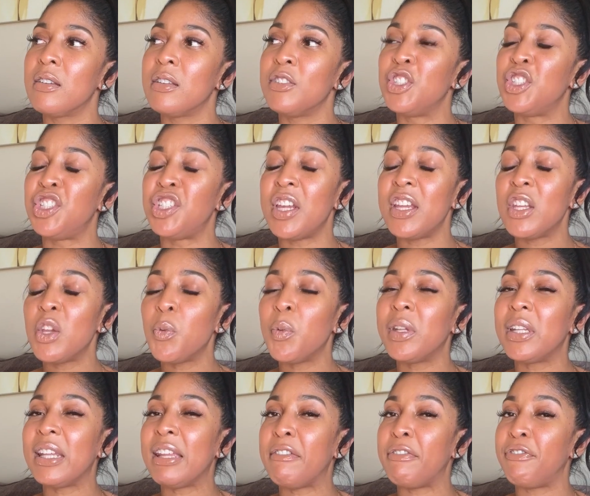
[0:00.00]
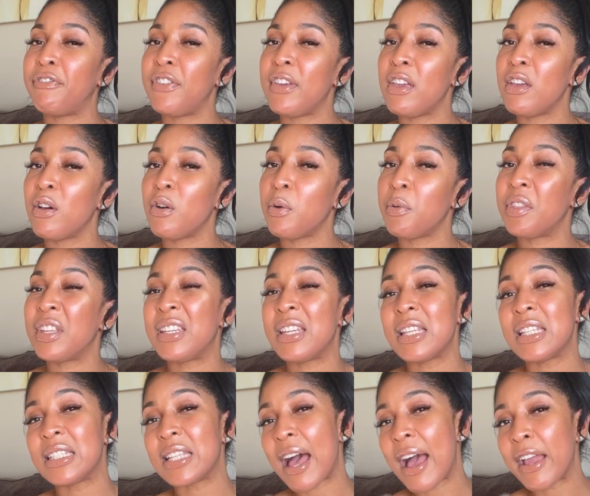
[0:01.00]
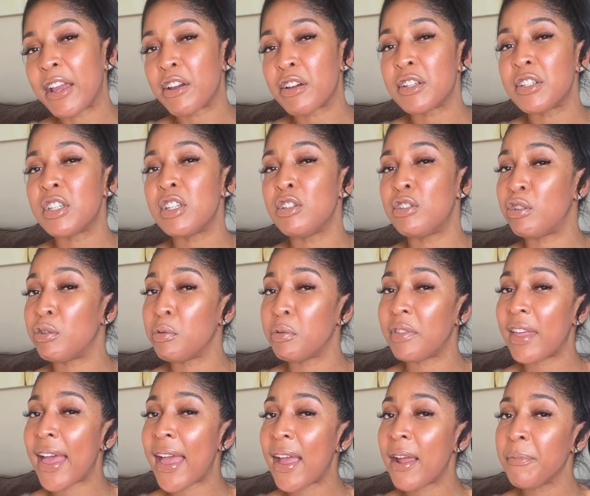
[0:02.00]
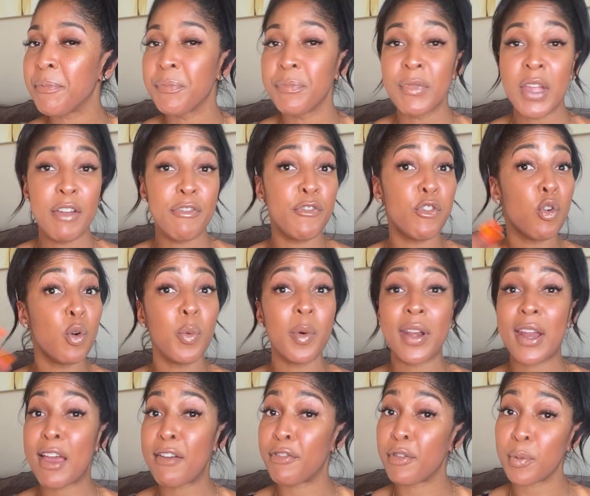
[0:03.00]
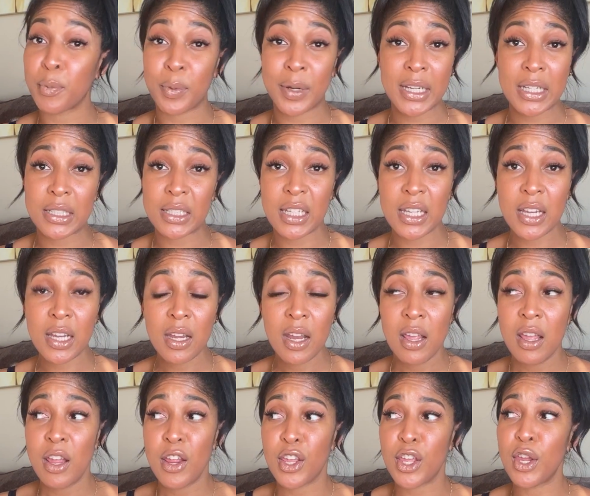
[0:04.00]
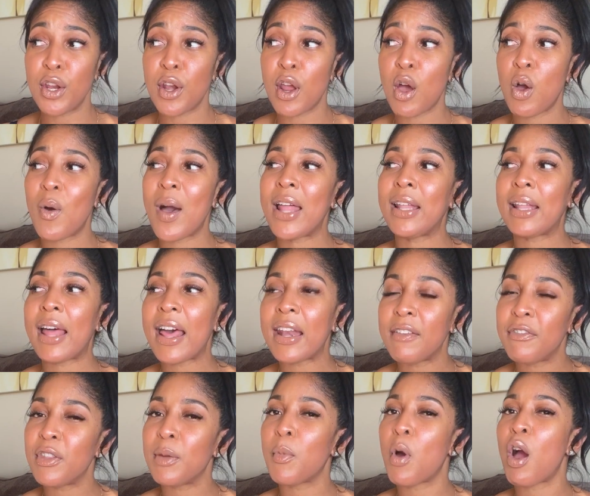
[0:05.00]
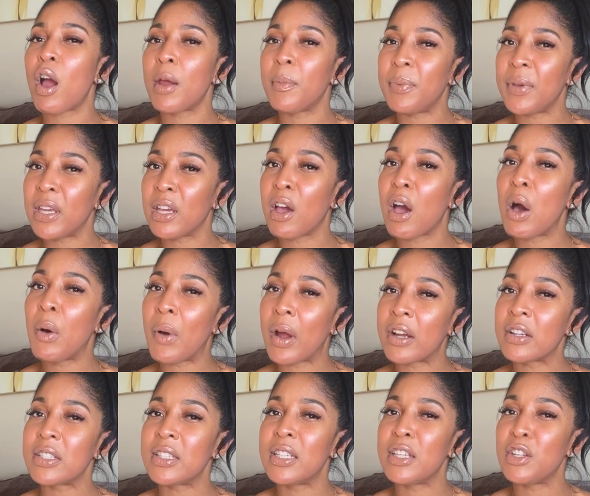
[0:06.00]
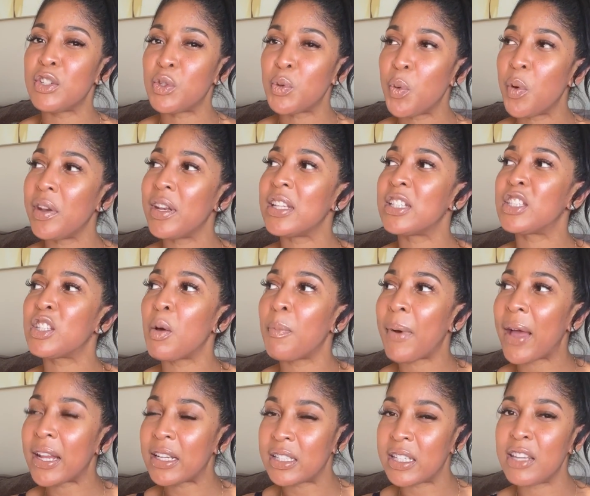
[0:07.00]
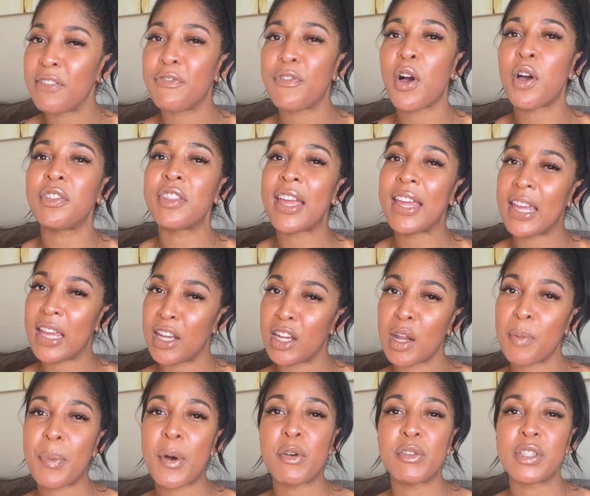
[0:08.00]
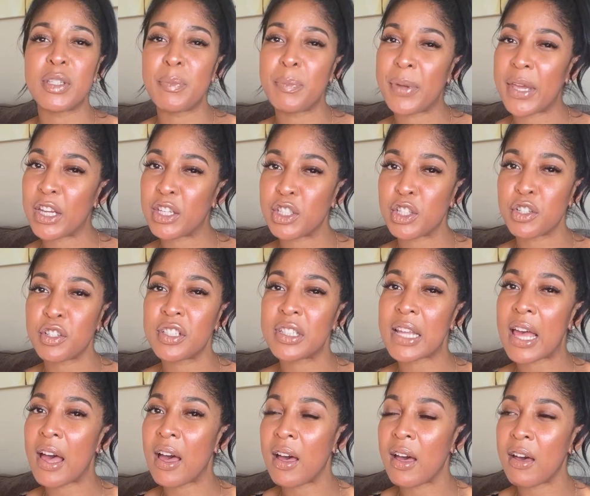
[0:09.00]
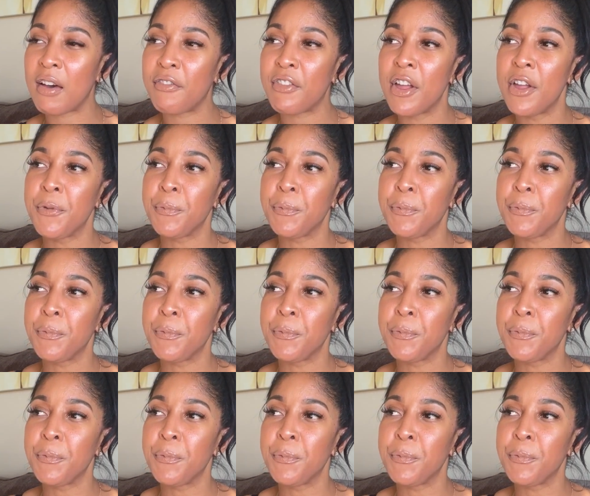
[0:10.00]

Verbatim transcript: genuinely feel the desire to do that for whatever reason, you know, a lot of them are being coerced into doing it. So by default, they end up posting pictures of,